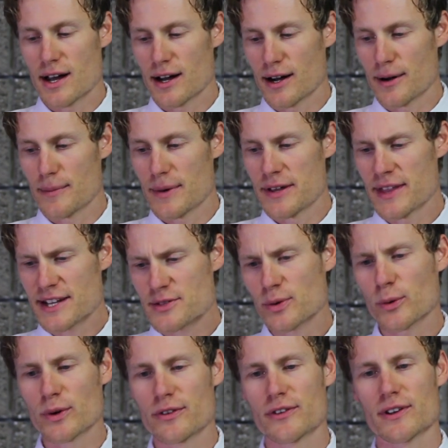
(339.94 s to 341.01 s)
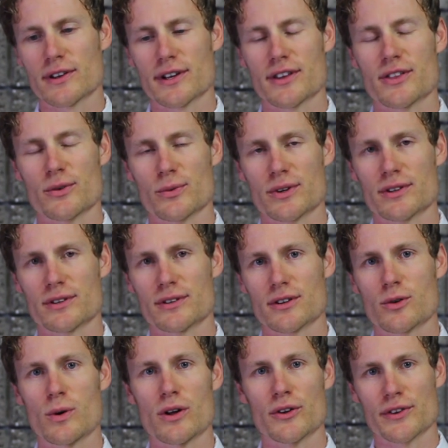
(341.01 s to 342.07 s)
Um, and that's where we feel like the real
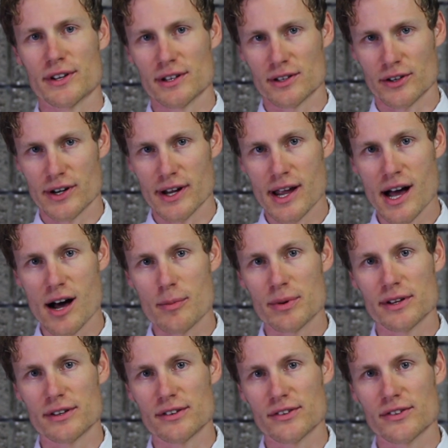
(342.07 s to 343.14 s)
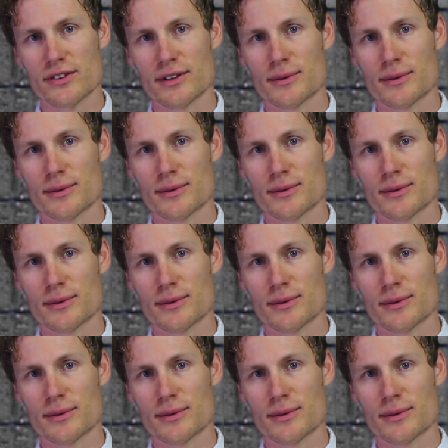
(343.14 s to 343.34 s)
quality learning happens.